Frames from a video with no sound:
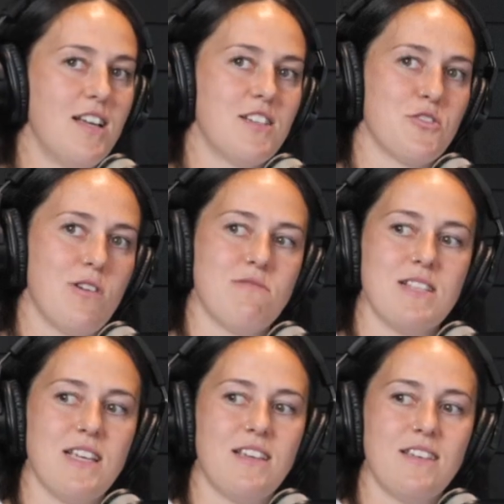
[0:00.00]
So I was
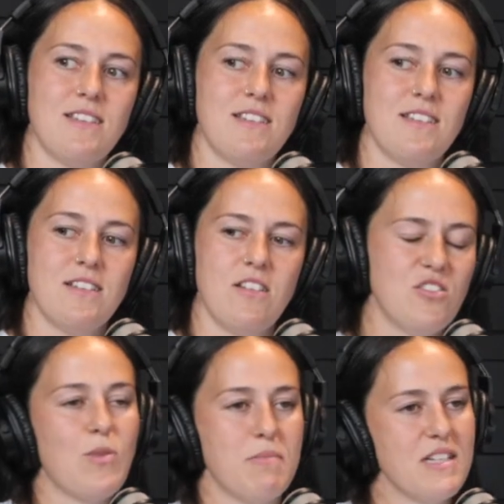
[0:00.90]
like, I
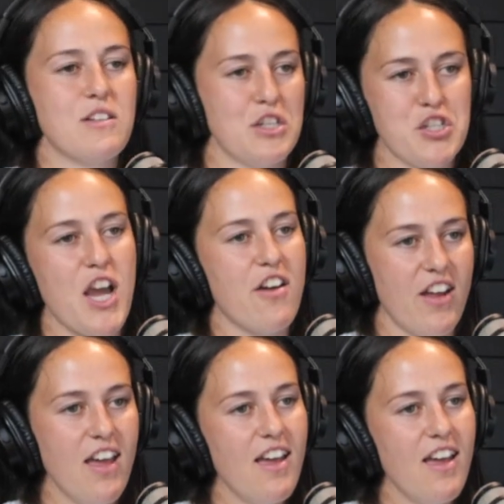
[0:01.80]
don't know, I'm still gonna share it.